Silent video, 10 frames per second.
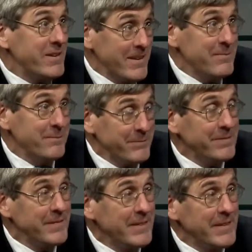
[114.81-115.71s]
is, right?
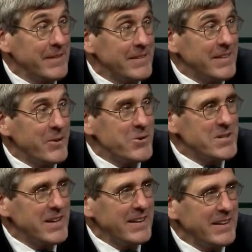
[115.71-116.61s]
It's like you're
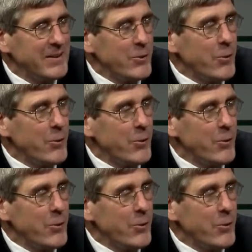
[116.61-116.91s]
sitting in New